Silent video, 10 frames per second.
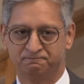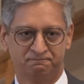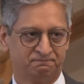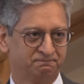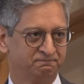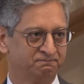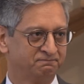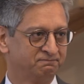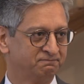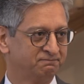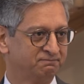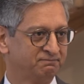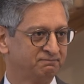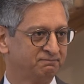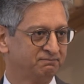
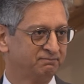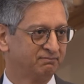(silence)